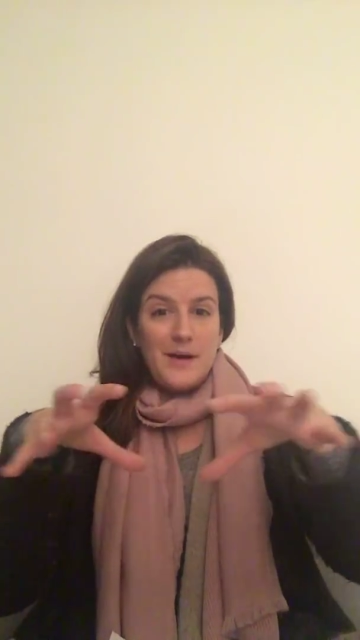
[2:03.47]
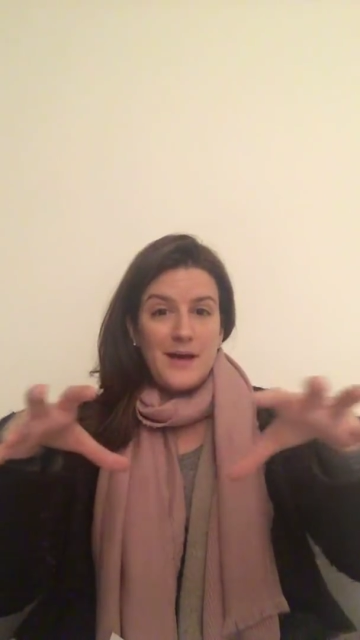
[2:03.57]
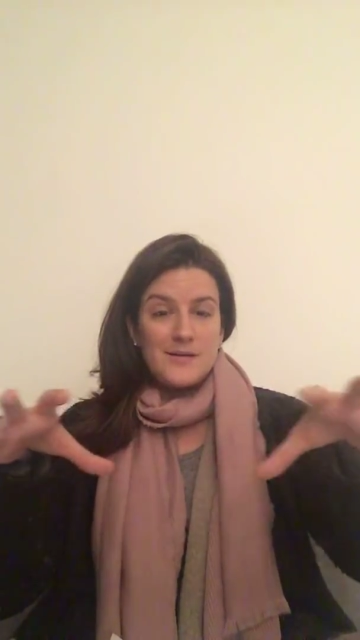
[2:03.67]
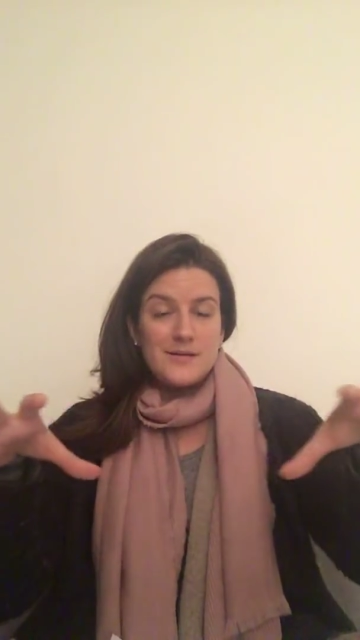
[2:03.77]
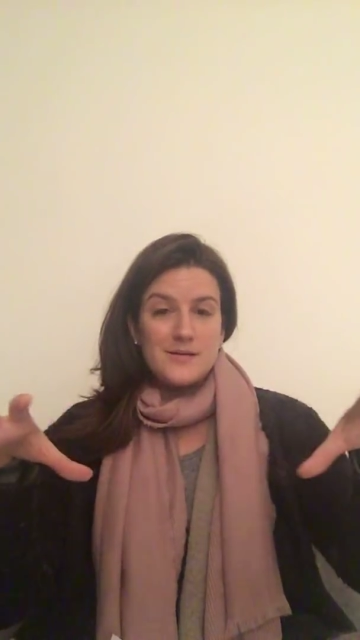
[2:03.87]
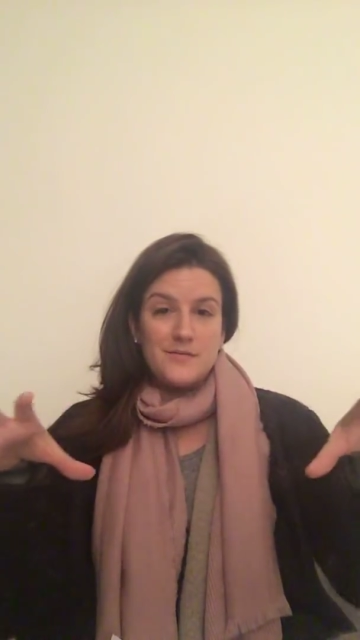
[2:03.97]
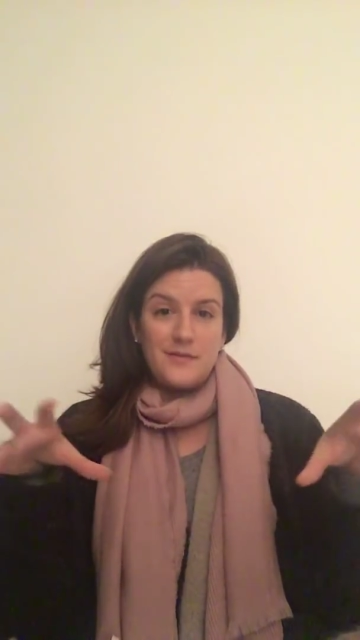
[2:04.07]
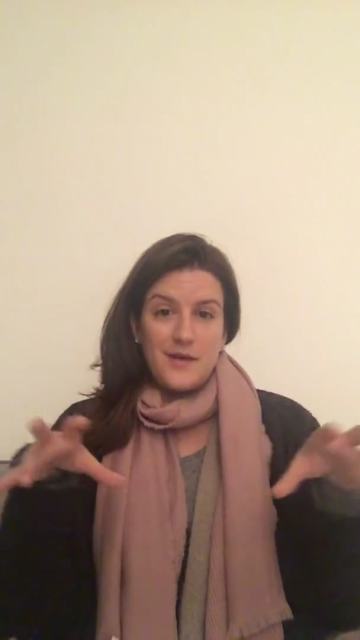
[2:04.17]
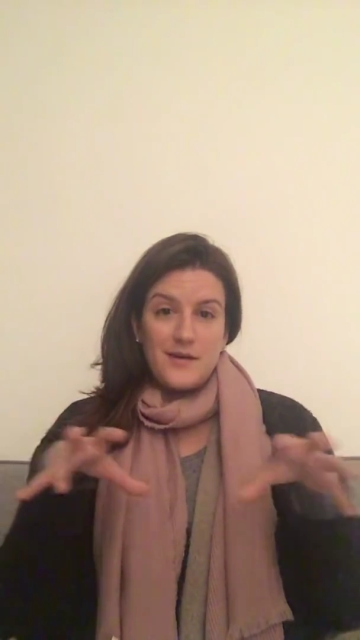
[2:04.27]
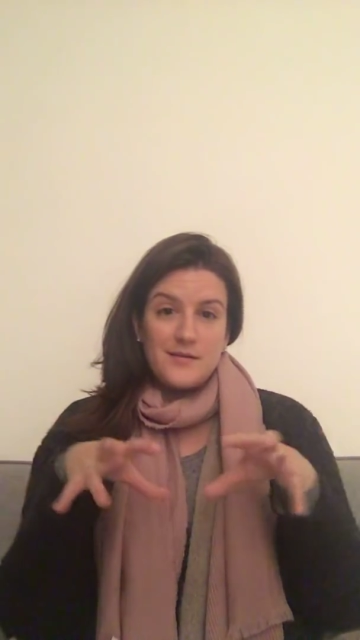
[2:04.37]
mass of
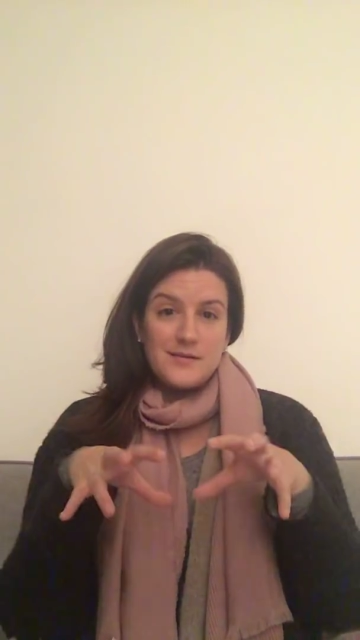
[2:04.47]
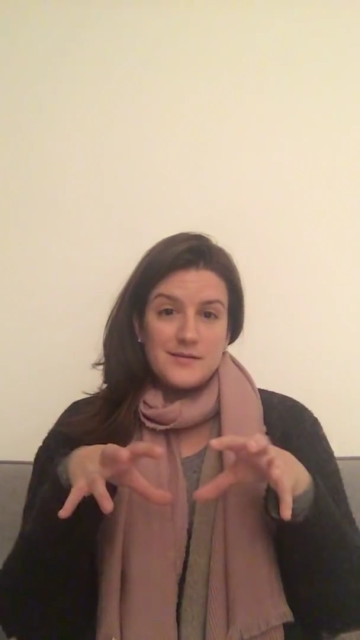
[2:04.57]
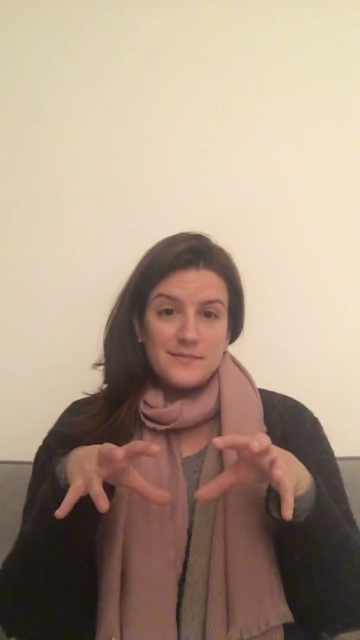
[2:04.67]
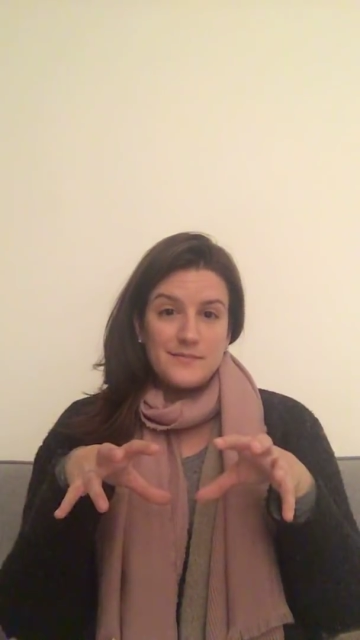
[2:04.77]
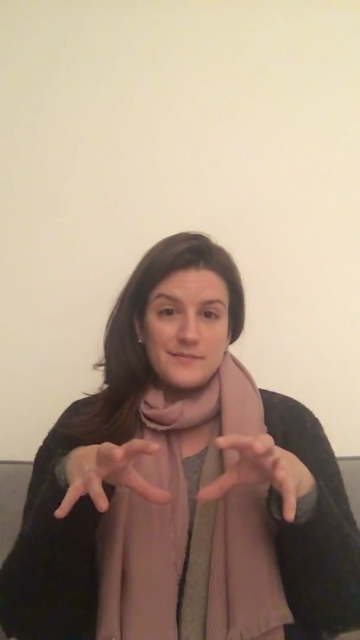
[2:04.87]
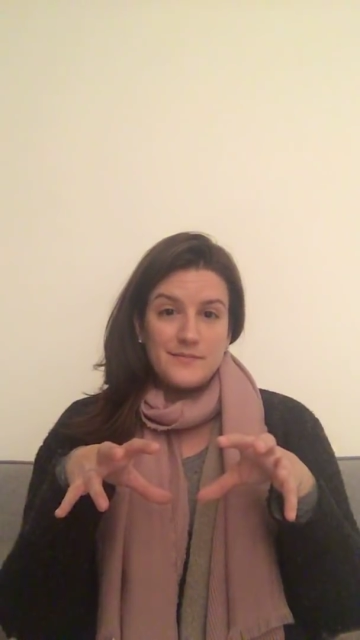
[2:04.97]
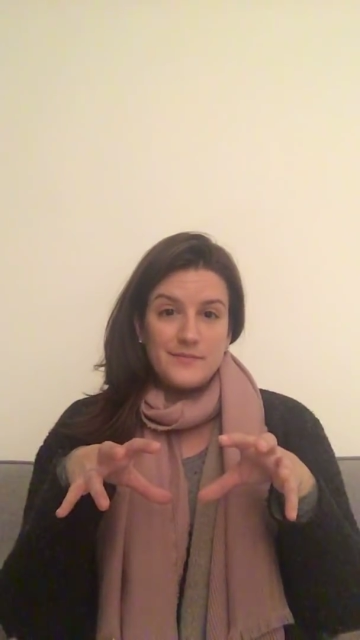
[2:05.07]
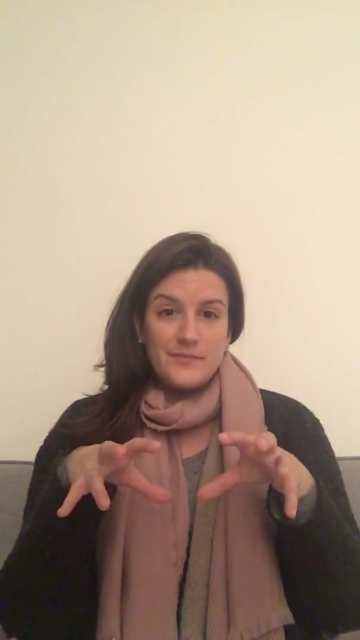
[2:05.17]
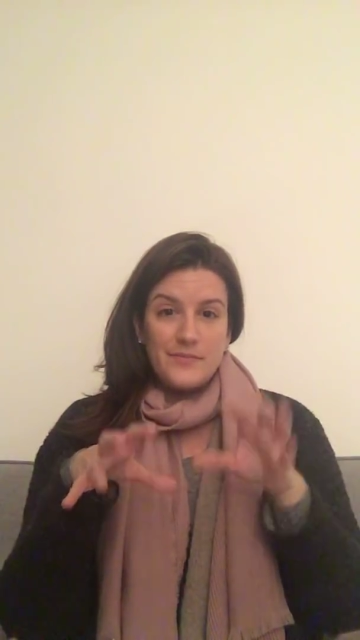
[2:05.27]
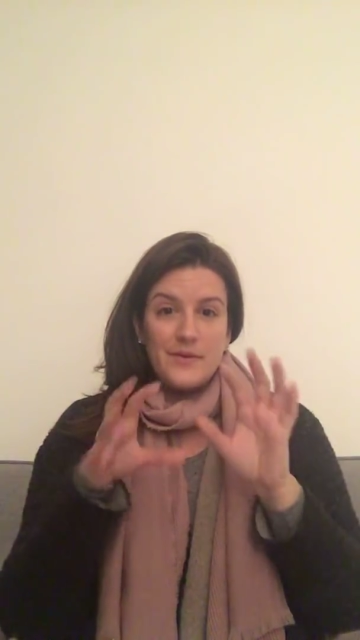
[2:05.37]
things
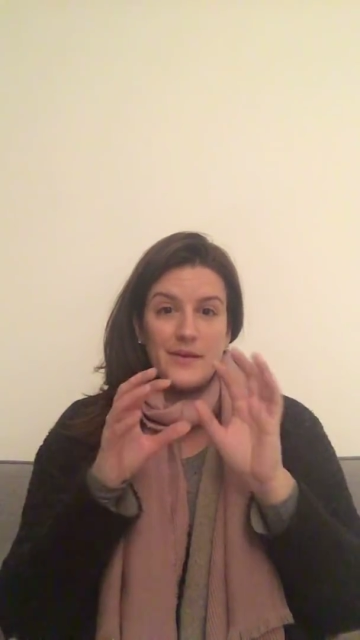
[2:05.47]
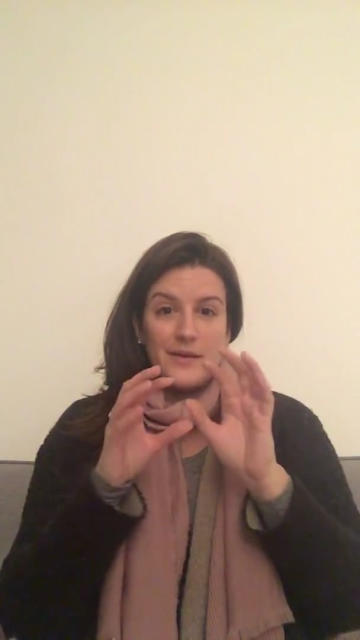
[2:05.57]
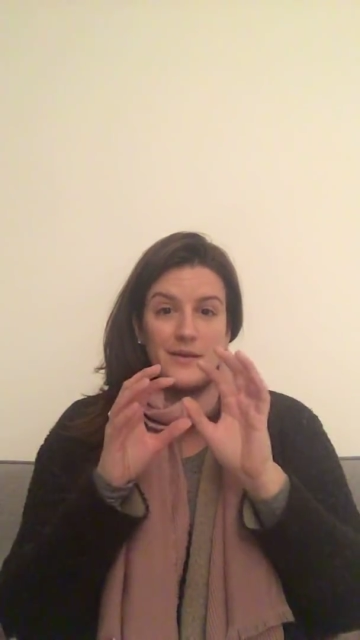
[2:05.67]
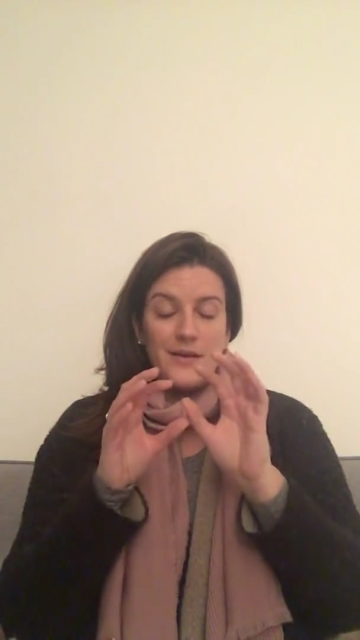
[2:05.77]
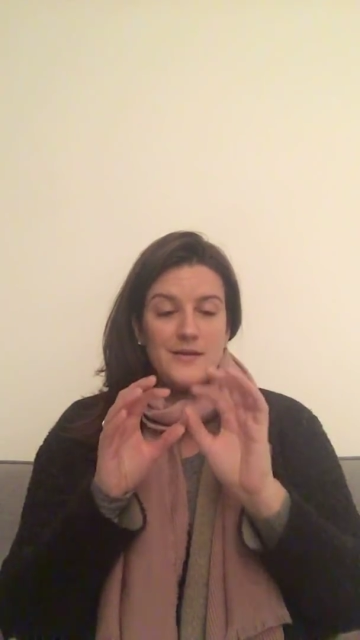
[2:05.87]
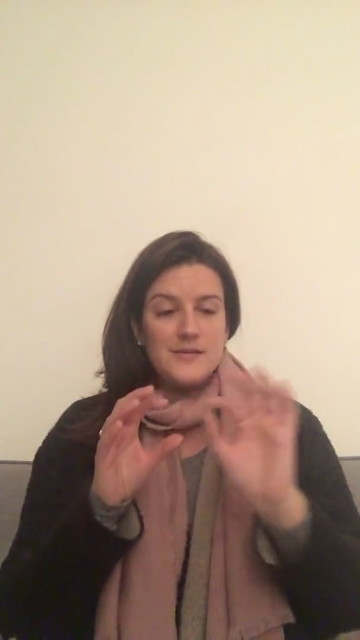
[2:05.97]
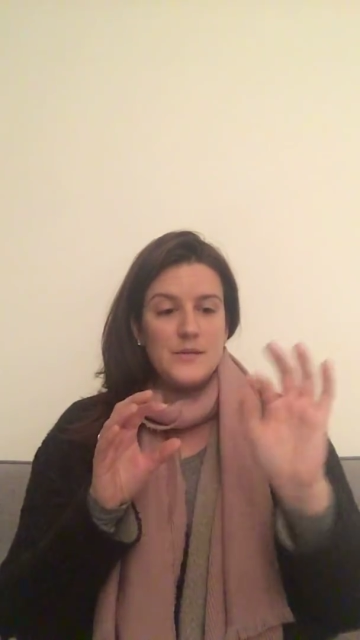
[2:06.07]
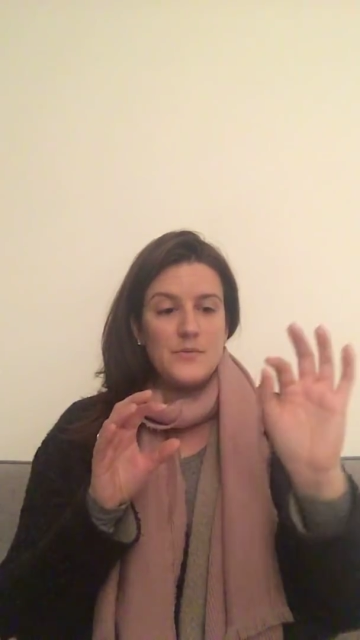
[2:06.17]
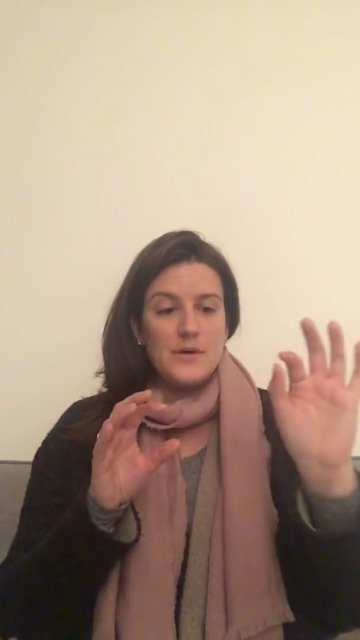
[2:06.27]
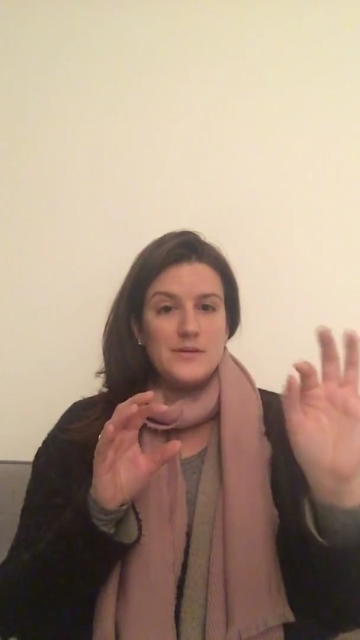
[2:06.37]
and
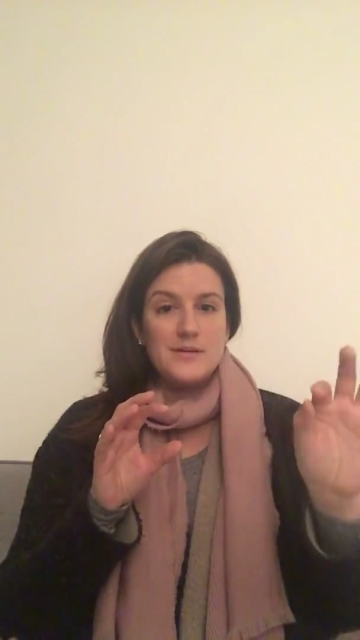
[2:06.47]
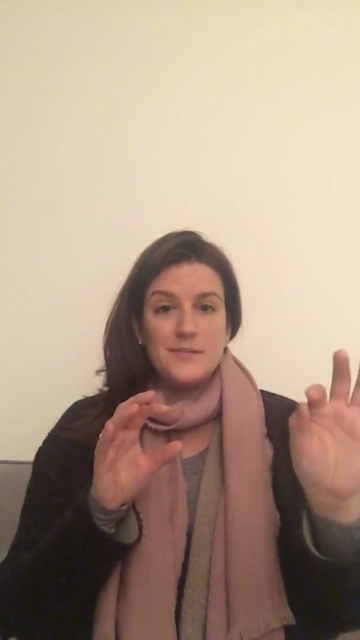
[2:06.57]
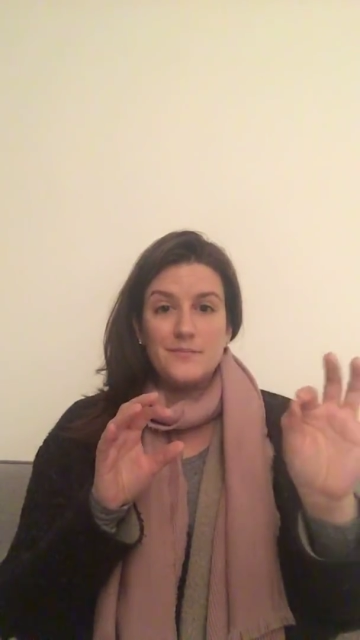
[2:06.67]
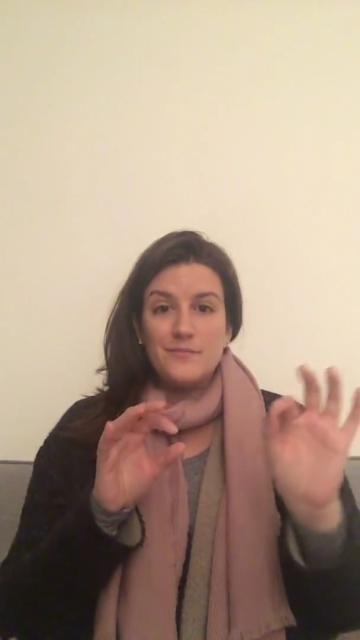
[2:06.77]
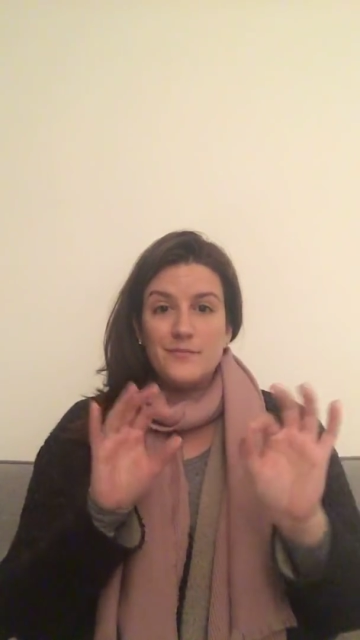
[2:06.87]
separates them,